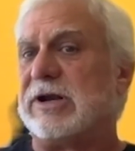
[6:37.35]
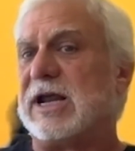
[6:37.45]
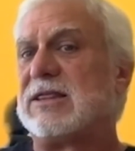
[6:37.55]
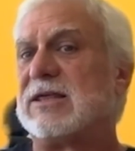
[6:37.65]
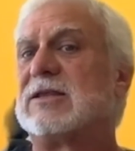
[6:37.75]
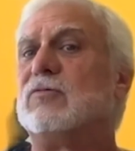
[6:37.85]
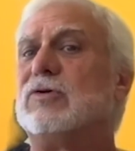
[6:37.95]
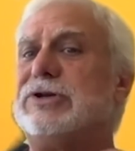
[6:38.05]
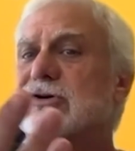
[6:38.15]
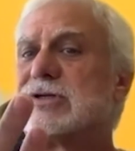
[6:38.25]
And I think that
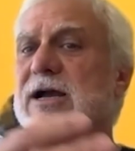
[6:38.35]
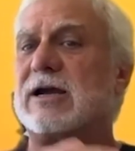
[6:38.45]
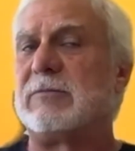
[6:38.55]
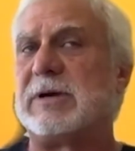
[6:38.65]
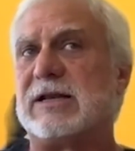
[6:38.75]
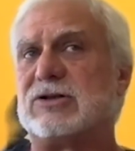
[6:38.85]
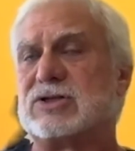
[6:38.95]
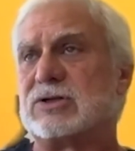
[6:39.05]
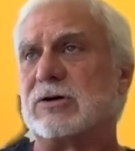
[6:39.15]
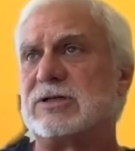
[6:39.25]
when you're talking about
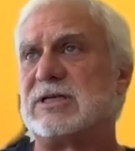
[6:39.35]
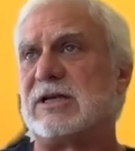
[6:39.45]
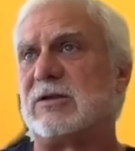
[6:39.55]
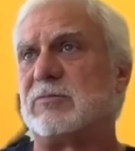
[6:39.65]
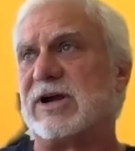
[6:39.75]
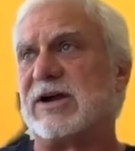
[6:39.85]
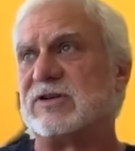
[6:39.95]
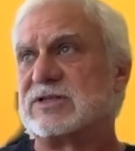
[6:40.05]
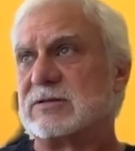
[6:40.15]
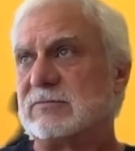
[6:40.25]
uncertainty in the
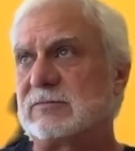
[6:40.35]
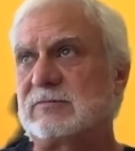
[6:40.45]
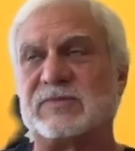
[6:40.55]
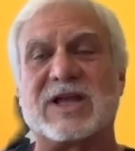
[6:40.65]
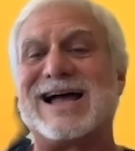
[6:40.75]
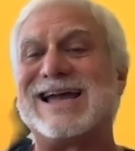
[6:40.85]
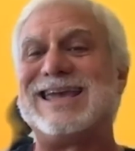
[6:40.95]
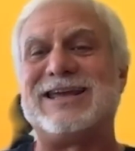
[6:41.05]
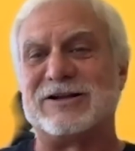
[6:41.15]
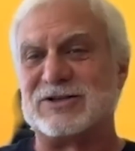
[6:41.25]
preface, I
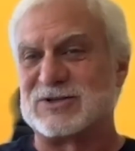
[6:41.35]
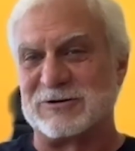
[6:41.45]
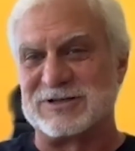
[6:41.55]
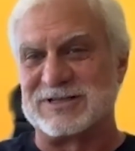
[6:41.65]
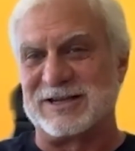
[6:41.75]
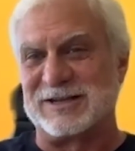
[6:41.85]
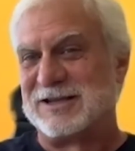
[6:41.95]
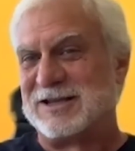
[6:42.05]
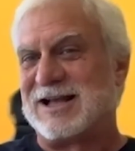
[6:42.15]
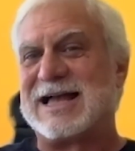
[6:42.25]
hate uncertainty.
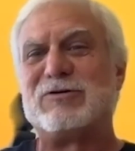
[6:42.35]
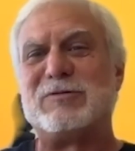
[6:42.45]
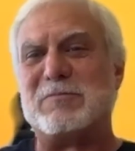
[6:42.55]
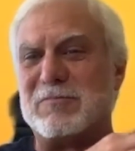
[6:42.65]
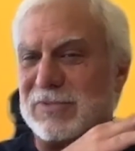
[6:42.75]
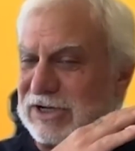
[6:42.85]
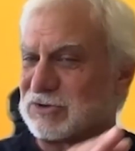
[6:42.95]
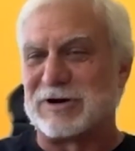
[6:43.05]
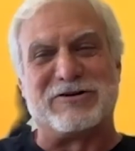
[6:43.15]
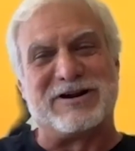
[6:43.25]
I would much
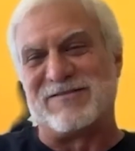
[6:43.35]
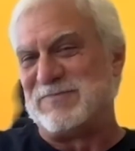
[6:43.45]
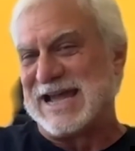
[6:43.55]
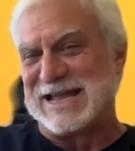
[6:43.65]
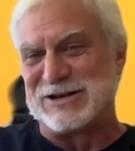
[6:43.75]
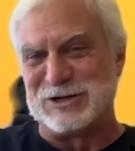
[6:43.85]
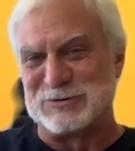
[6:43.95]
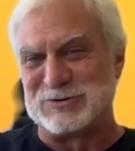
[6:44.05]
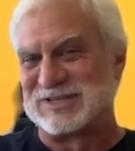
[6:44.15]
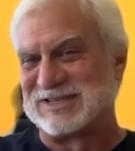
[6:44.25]
rather have bad
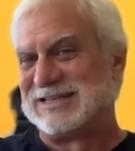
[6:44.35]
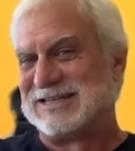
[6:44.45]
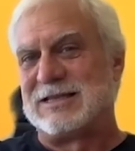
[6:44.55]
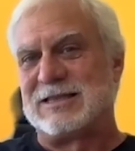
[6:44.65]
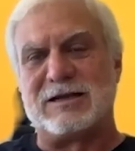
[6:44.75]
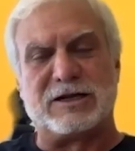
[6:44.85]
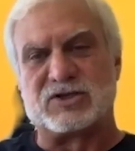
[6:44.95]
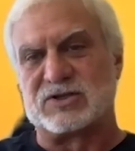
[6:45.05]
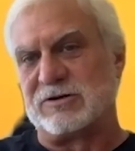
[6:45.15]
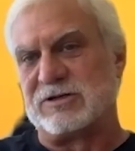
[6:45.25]
news than
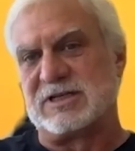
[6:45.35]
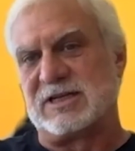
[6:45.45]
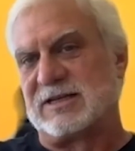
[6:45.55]
uncertainty.